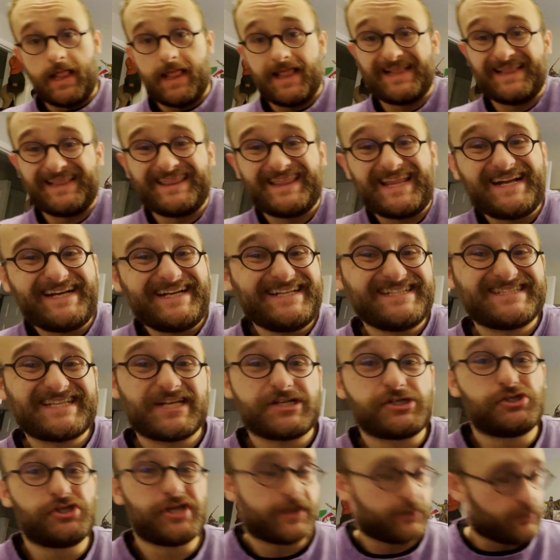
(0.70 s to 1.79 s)
Ladies
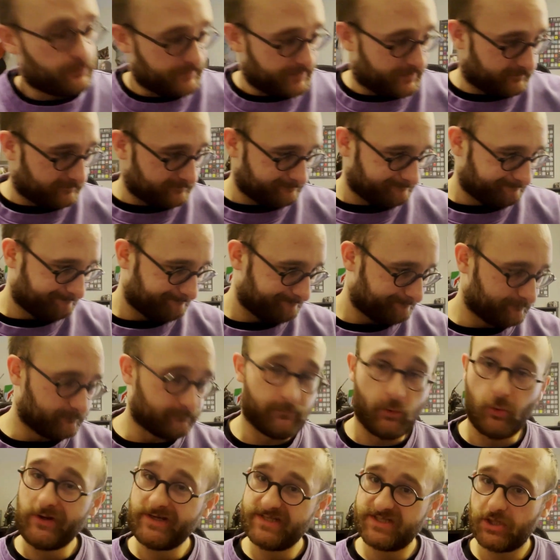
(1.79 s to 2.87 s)
and gentlemen,
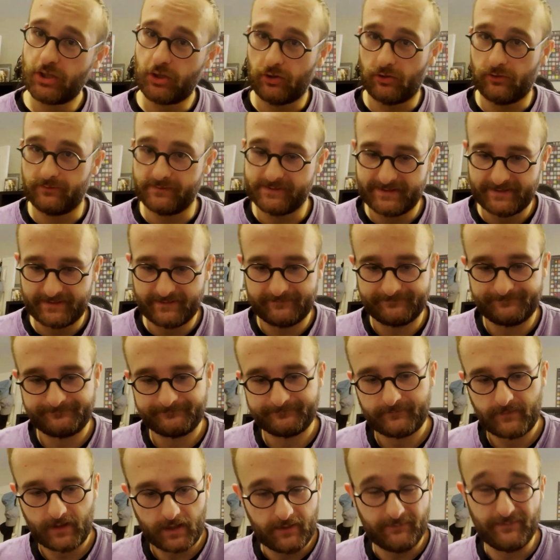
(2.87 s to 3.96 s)
boys and girls
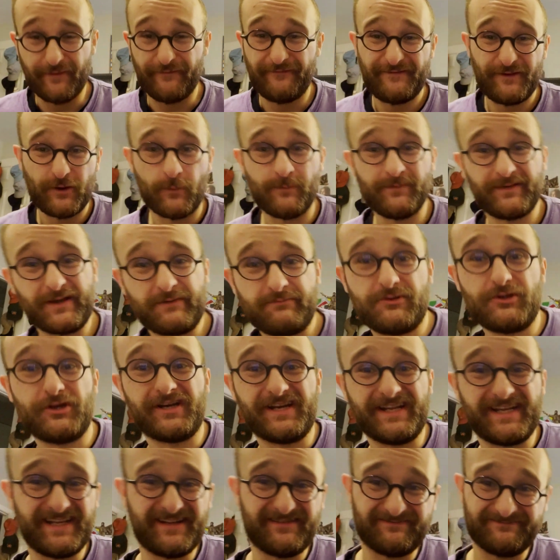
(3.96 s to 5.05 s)
of the film
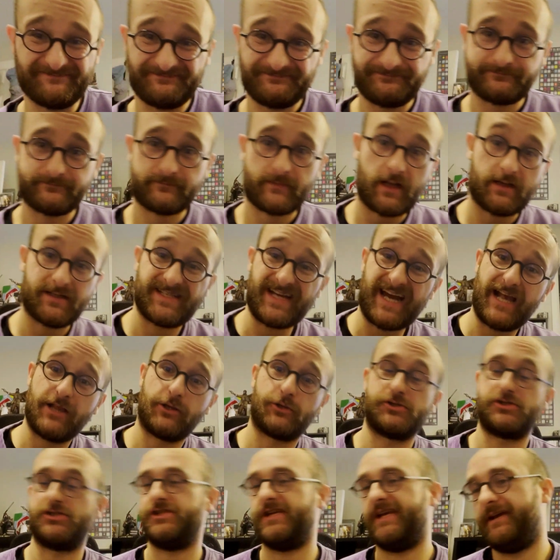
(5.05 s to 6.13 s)
community,
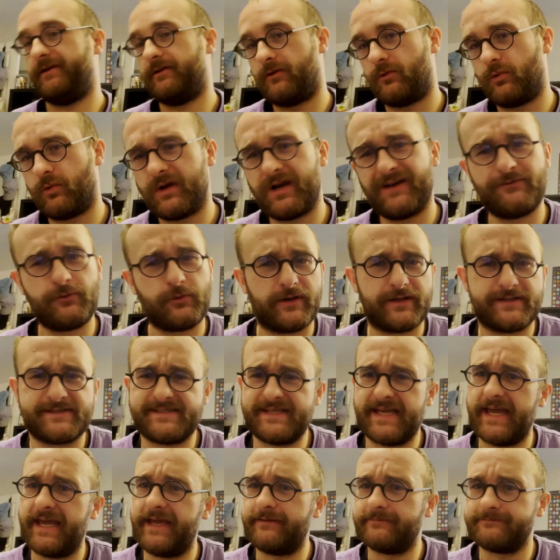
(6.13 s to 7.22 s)
Tyler's channel, whatever you want to
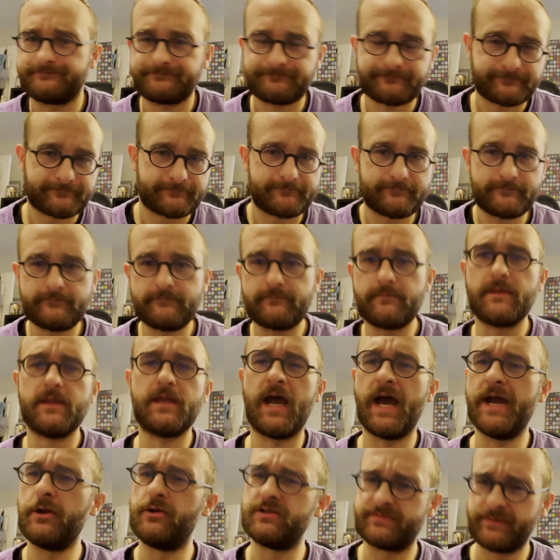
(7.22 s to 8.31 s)
say.
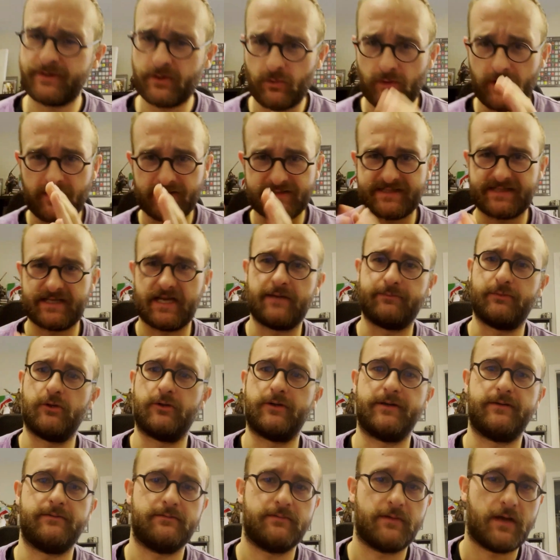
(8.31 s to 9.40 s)
I know it's been a while since I
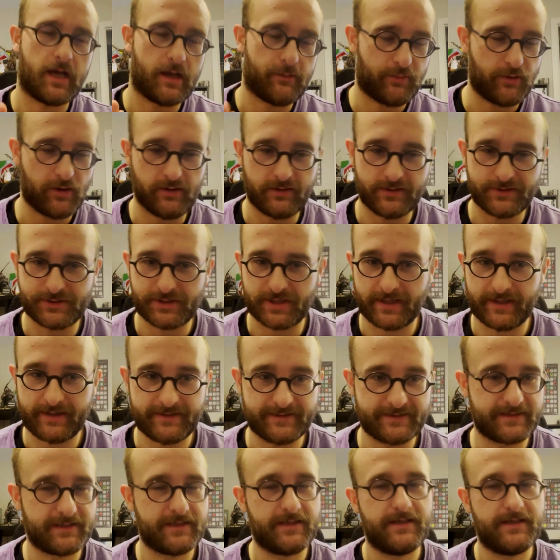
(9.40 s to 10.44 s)
uploaded. I apologize.